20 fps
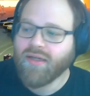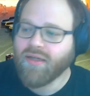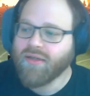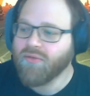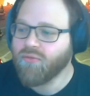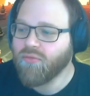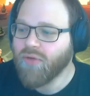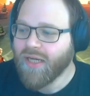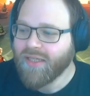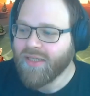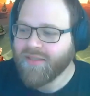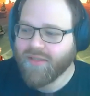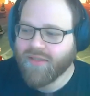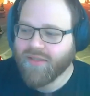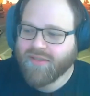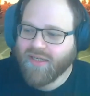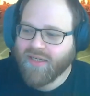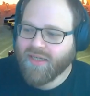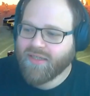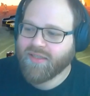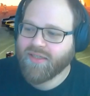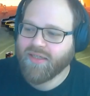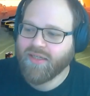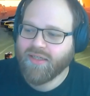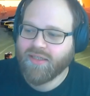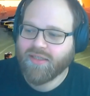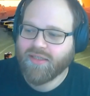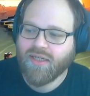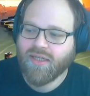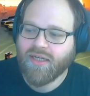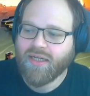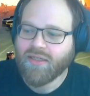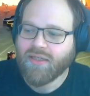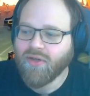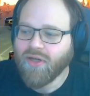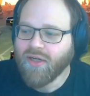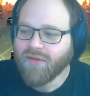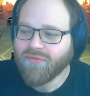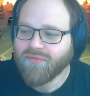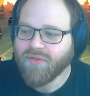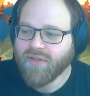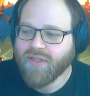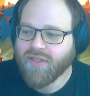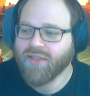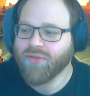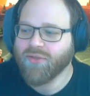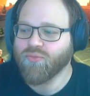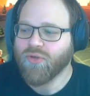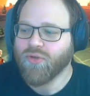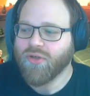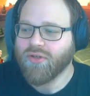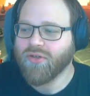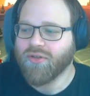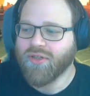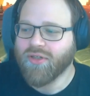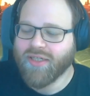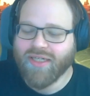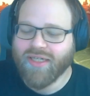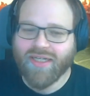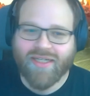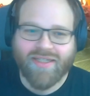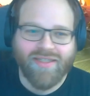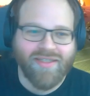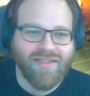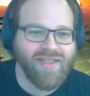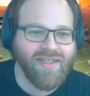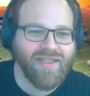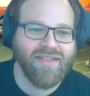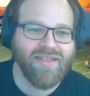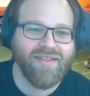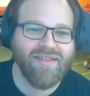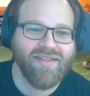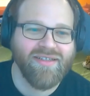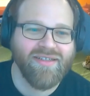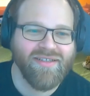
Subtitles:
Russell is asking, how often can you walk on a garden tile?